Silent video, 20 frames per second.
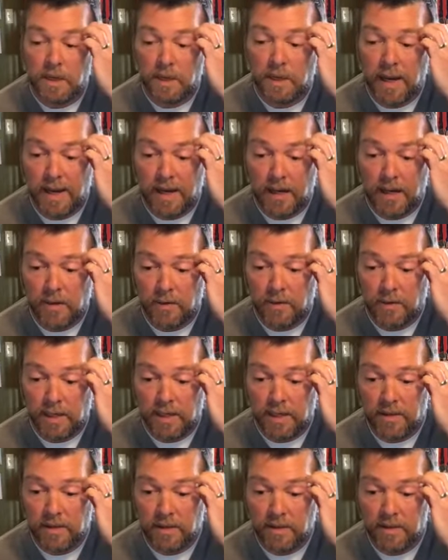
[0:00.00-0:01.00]
Now,
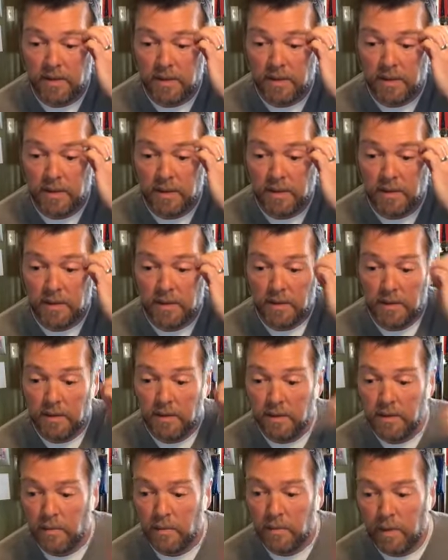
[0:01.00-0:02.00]
I think that
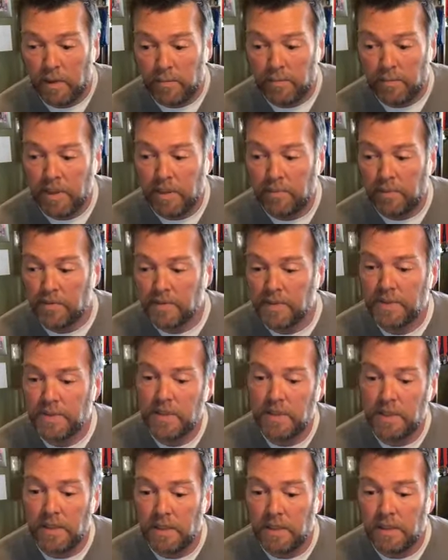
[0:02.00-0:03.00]
what people
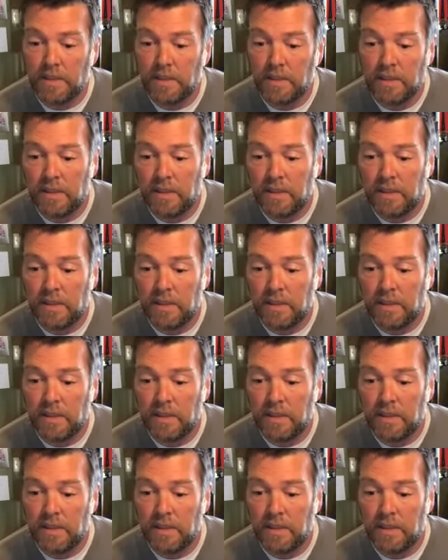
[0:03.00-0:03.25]
see